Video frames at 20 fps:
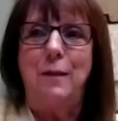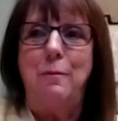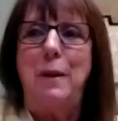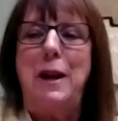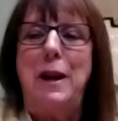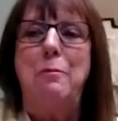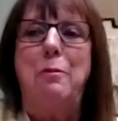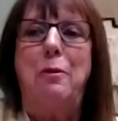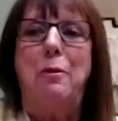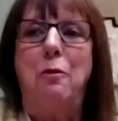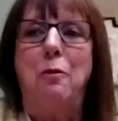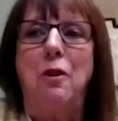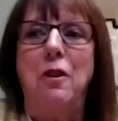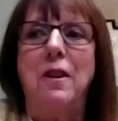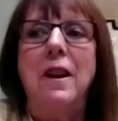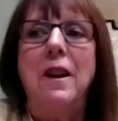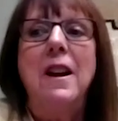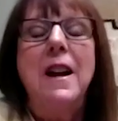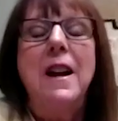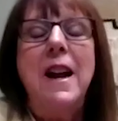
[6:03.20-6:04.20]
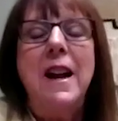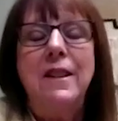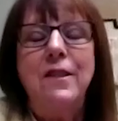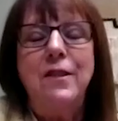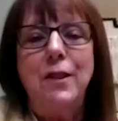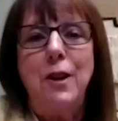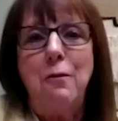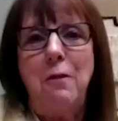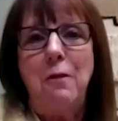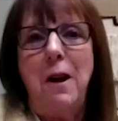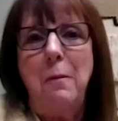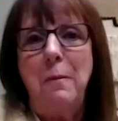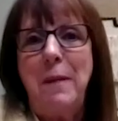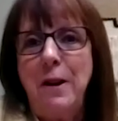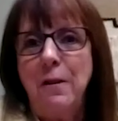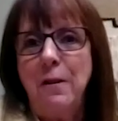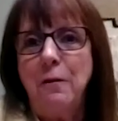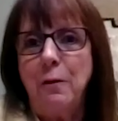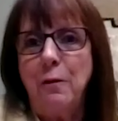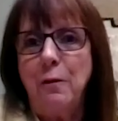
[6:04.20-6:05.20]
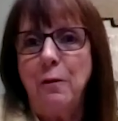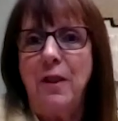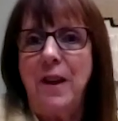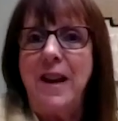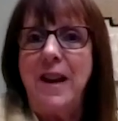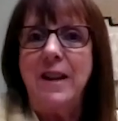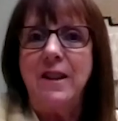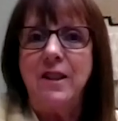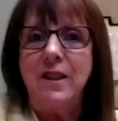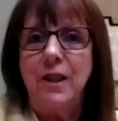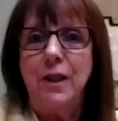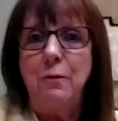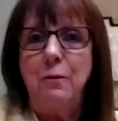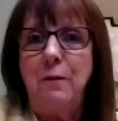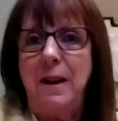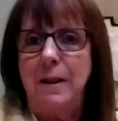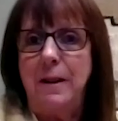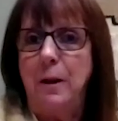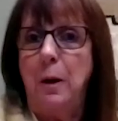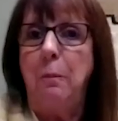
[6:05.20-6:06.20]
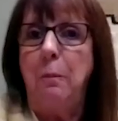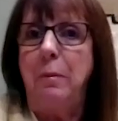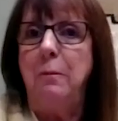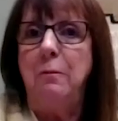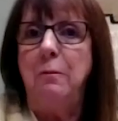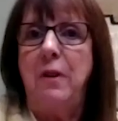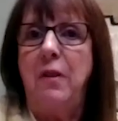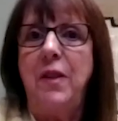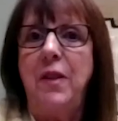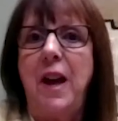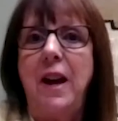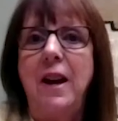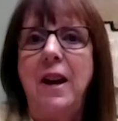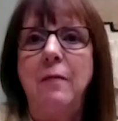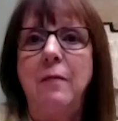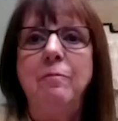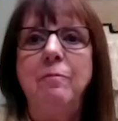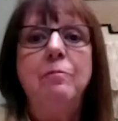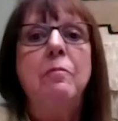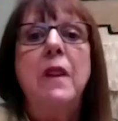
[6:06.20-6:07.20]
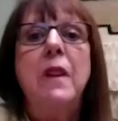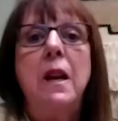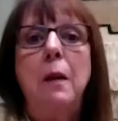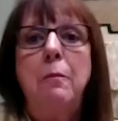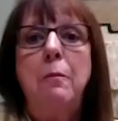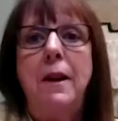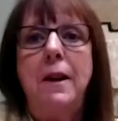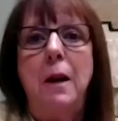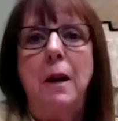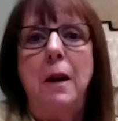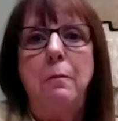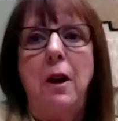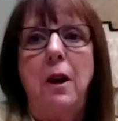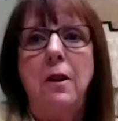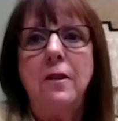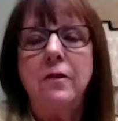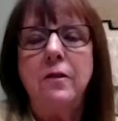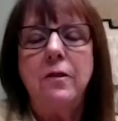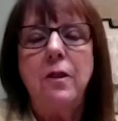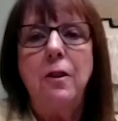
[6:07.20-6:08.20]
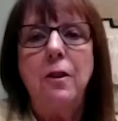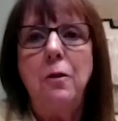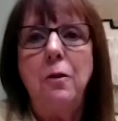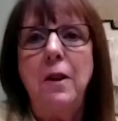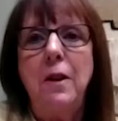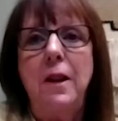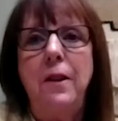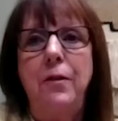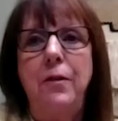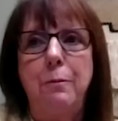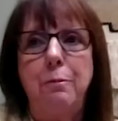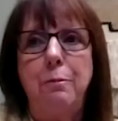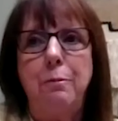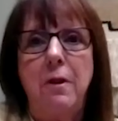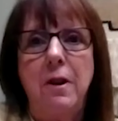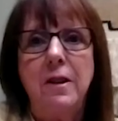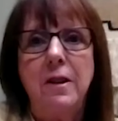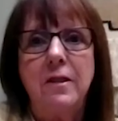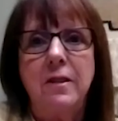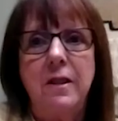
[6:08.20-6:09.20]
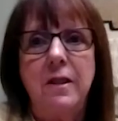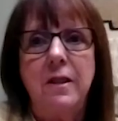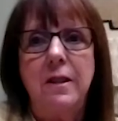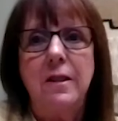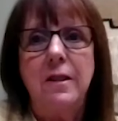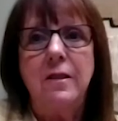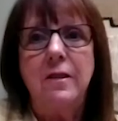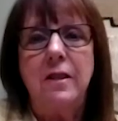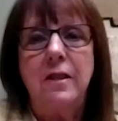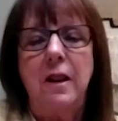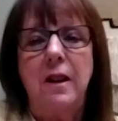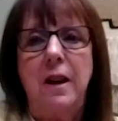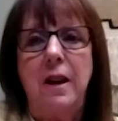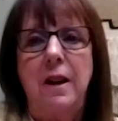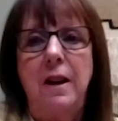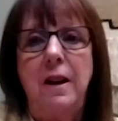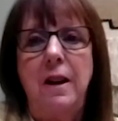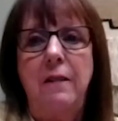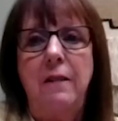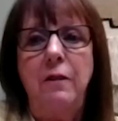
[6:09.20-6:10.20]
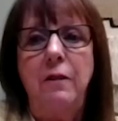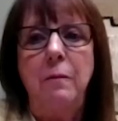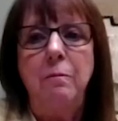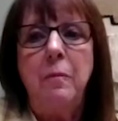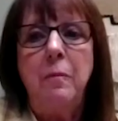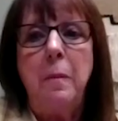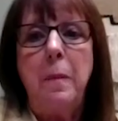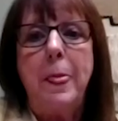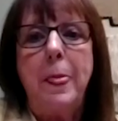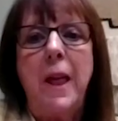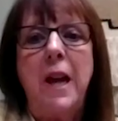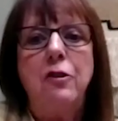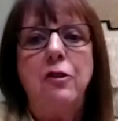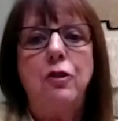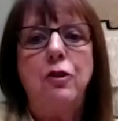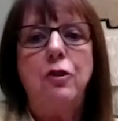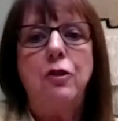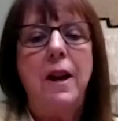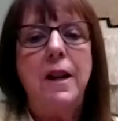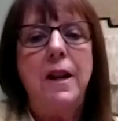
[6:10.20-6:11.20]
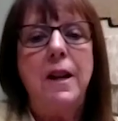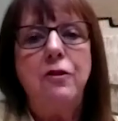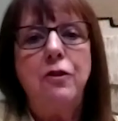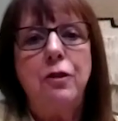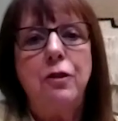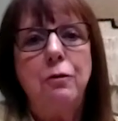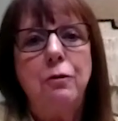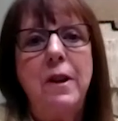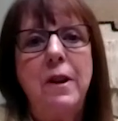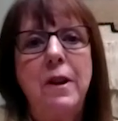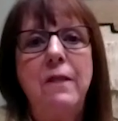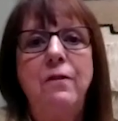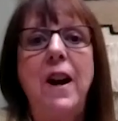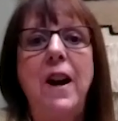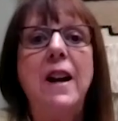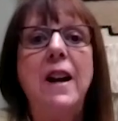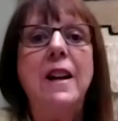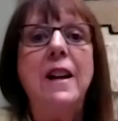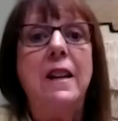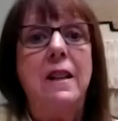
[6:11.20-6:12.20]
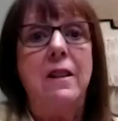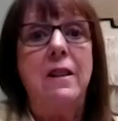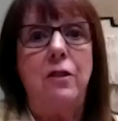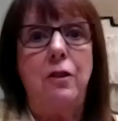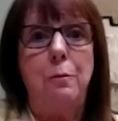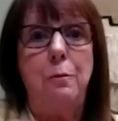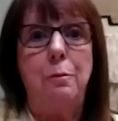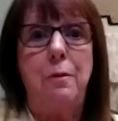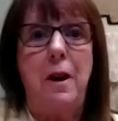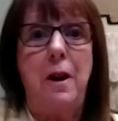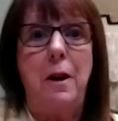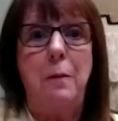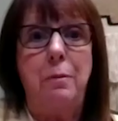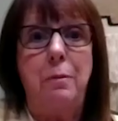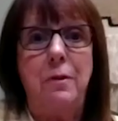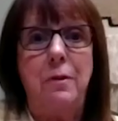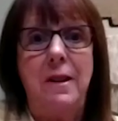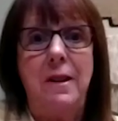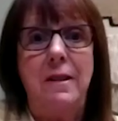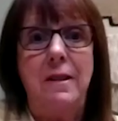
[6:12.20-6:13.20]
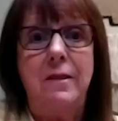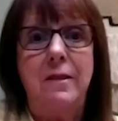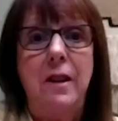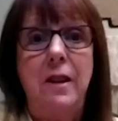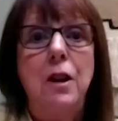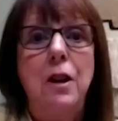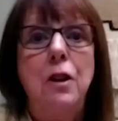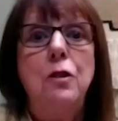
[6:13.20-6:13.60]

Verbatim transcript: of paperwork. And so I'm here for that too. I help them with that. But I'm also in the process of trying to refinance our properties